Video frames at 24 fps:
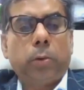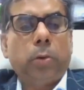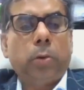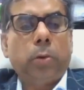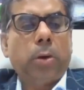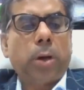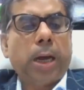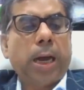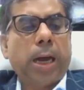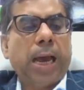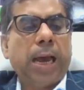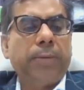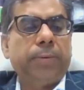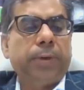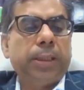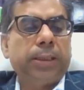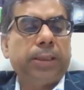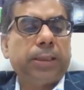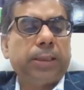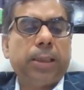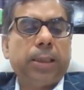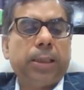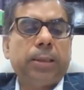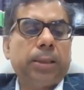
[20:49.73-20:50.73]
So I have
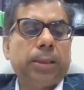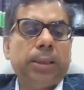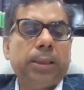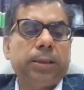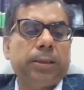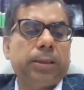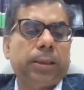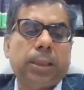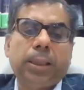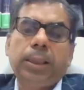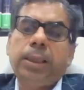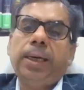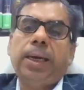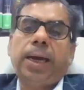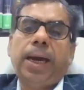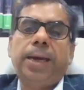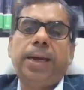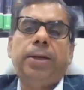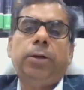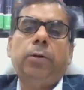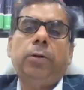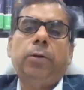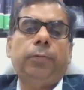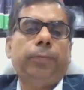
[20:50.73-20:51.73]
discussed these three
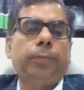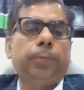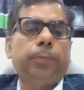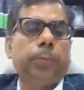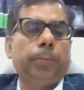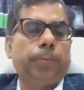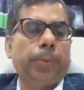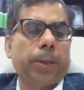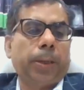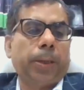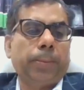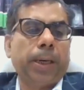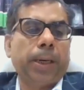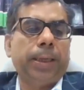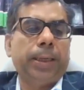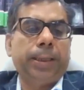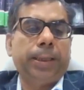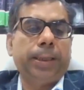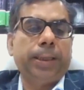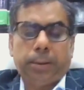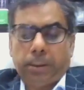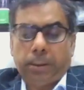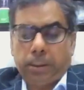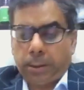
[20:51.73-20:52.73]
kind of
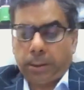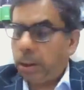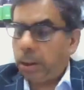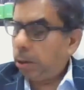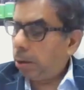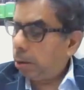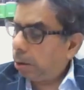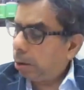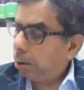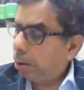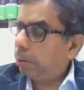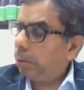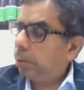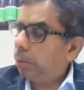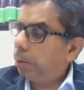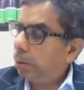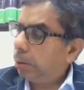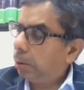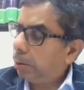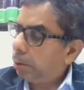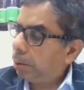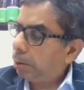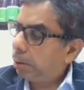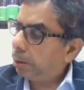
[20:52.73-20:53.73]
permanent
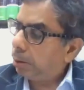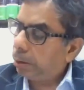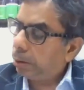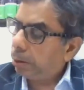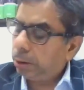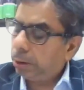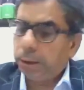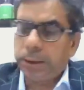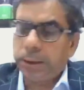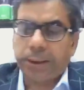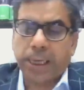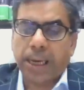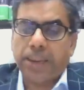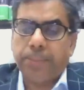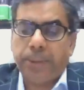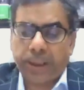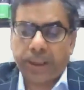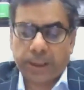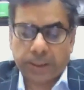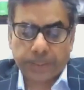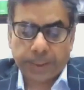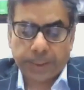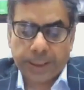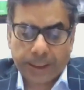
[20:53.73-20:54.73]

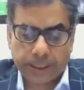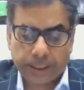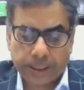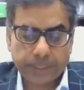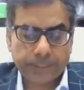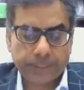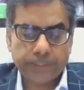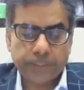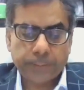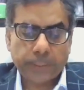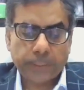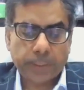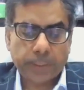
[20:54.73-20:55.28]
establishment.